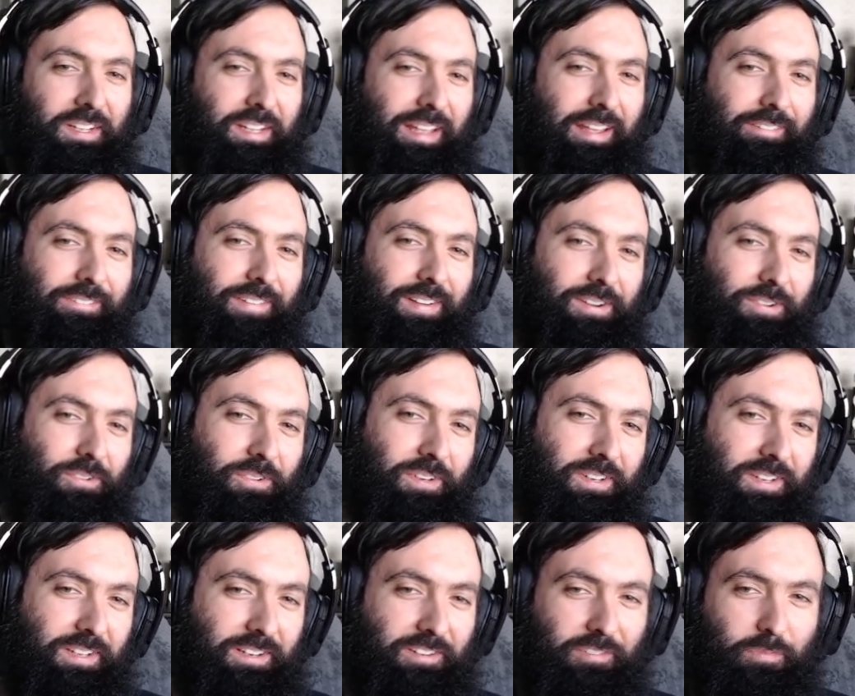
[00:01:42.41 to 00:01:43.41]
If I run
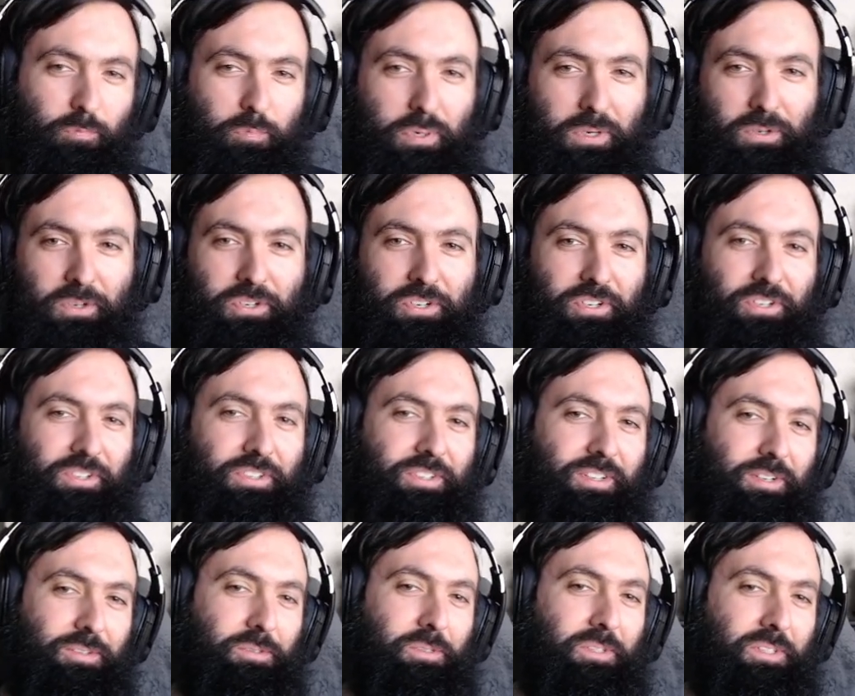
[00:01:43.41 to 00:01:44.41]
out of potions,
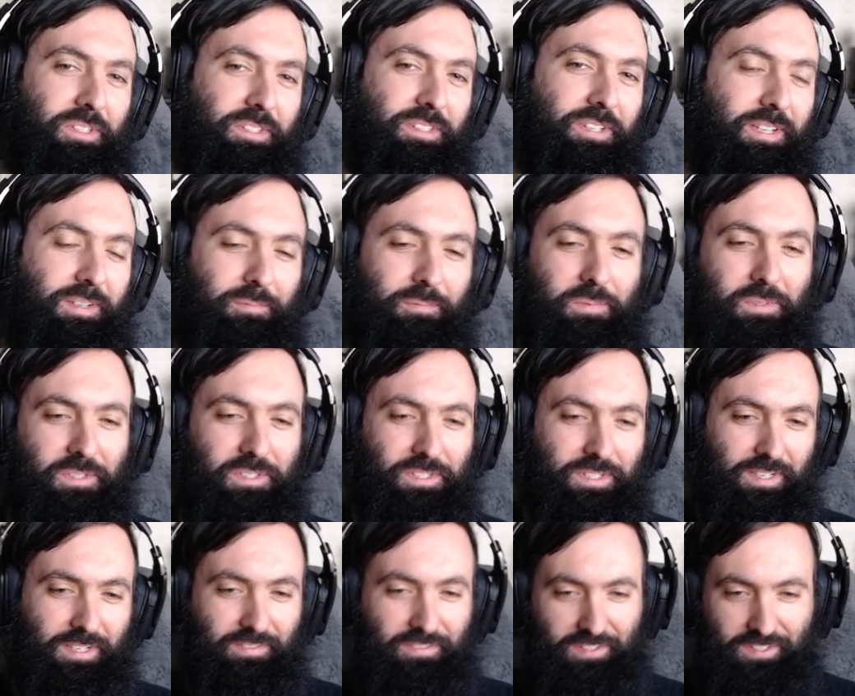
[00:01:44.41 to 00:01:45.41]
I will attempt to
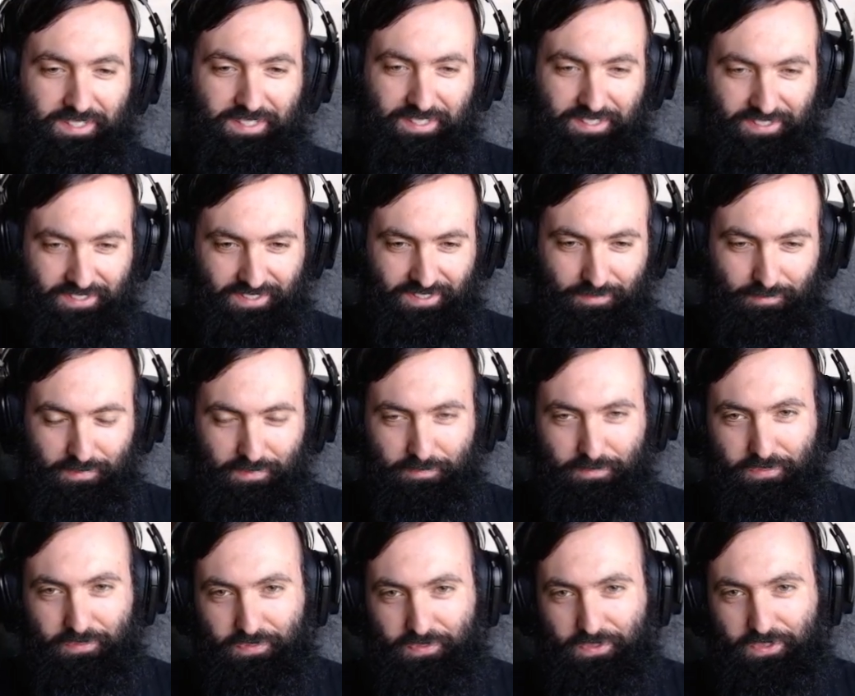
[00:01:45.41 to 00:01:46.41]
save an exit. But
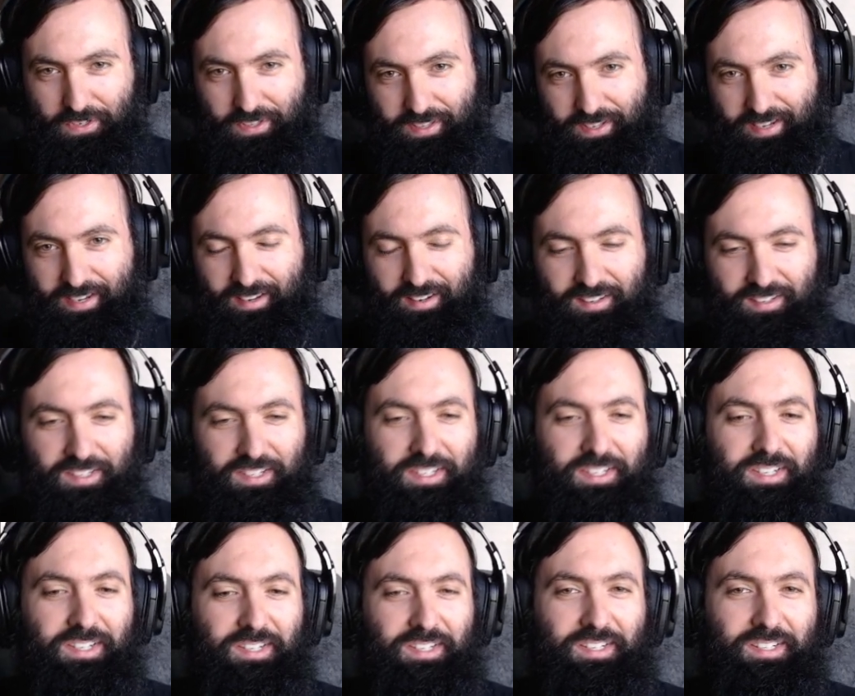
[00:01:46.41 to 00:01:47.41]
before that,
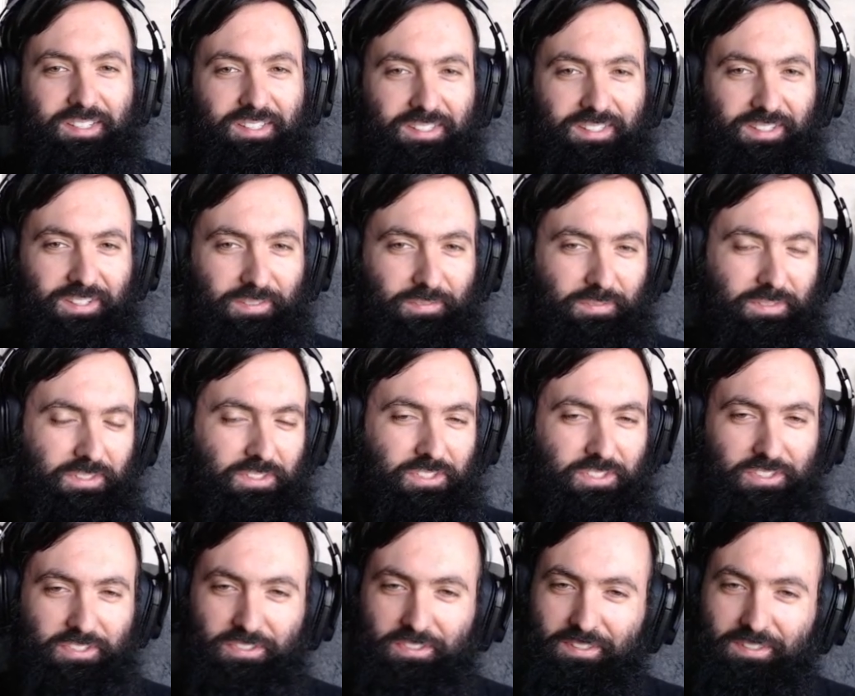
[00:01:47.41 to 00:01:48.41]
um, it's
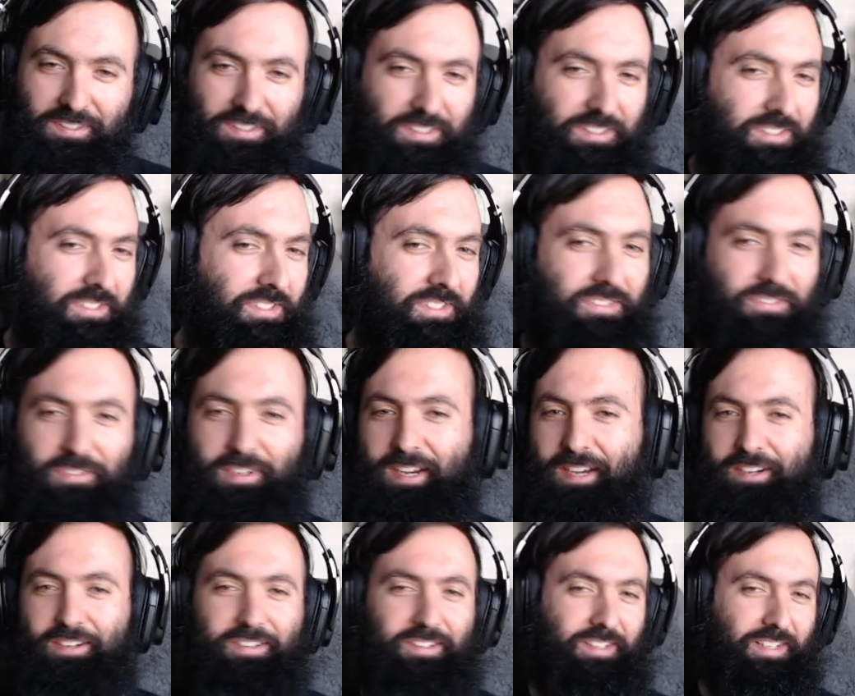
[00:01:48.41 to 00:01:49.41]
just it's
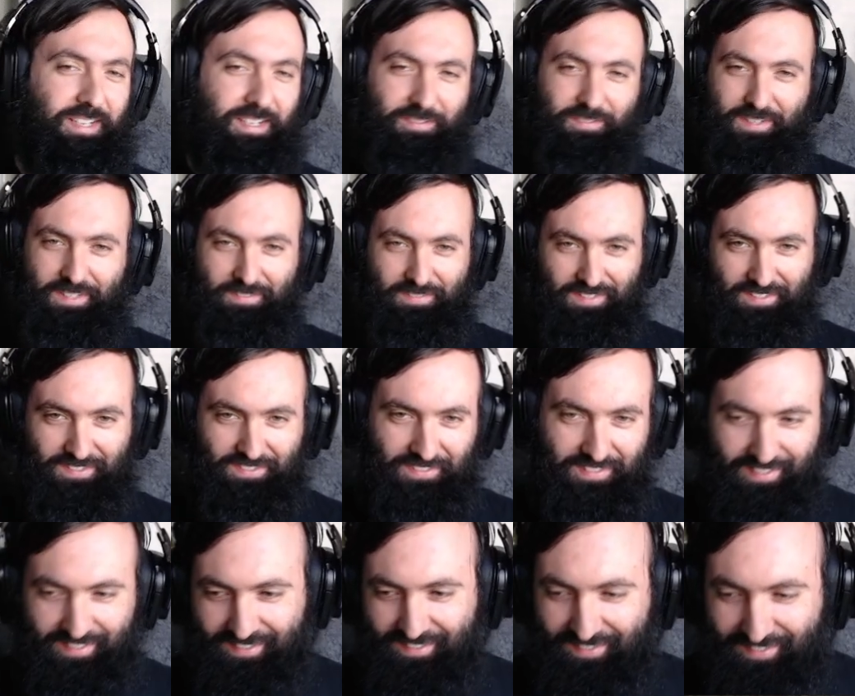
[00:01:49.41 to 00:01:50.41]
ride or die, baby,
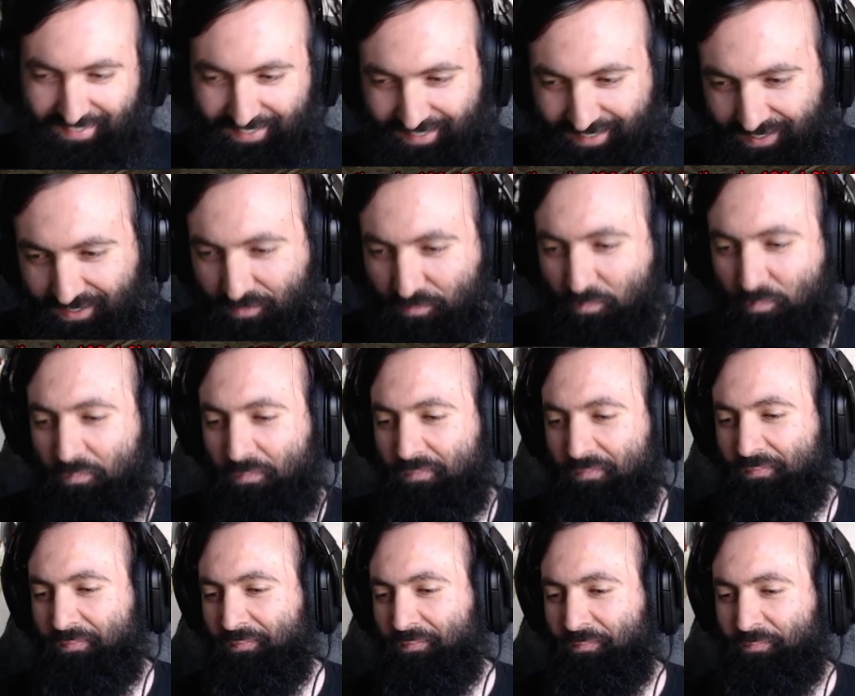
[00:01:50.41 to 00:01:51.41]
ride or die.
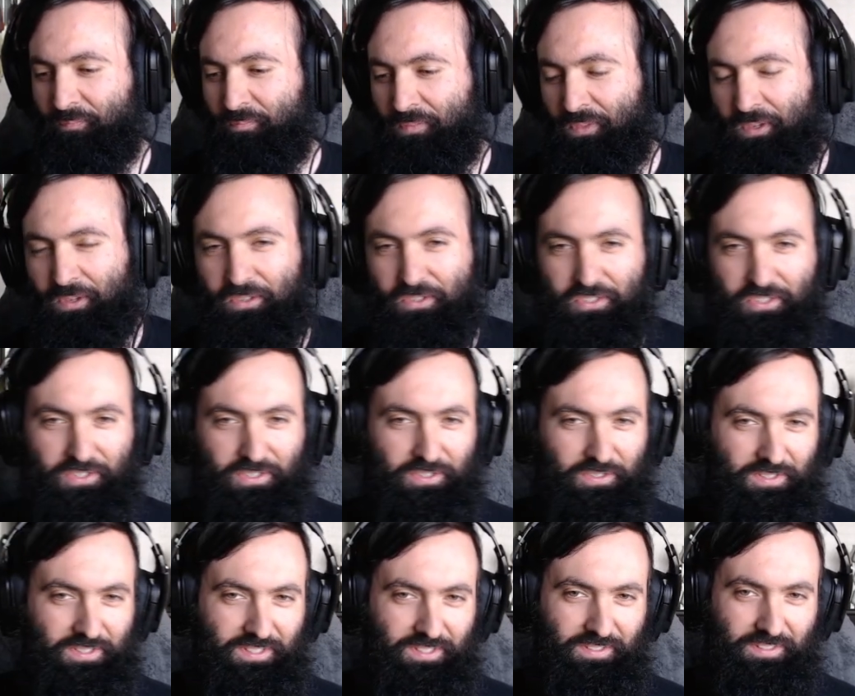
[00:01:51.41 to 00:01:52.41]

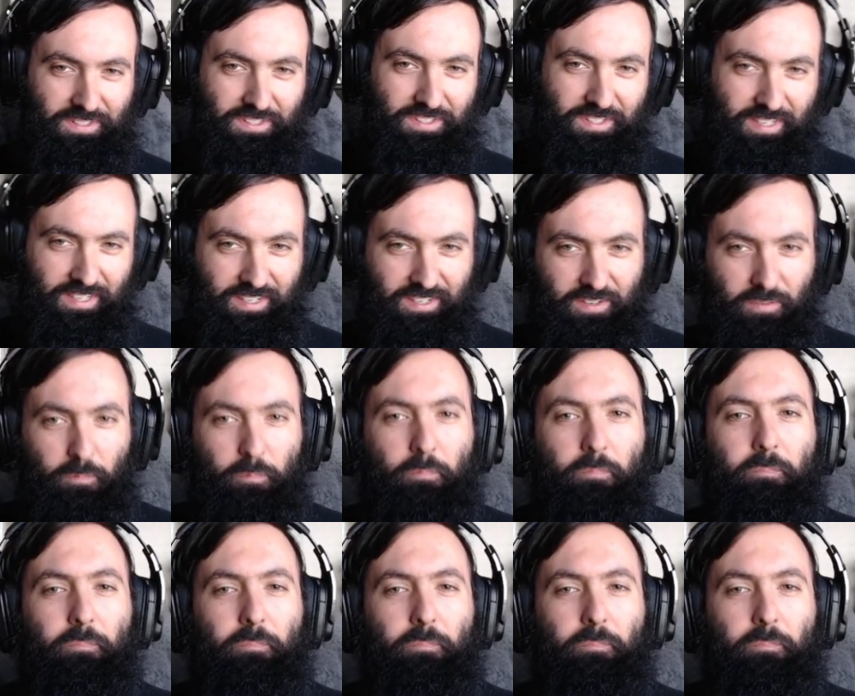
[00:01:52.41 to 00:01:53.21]
So uh, let's get it.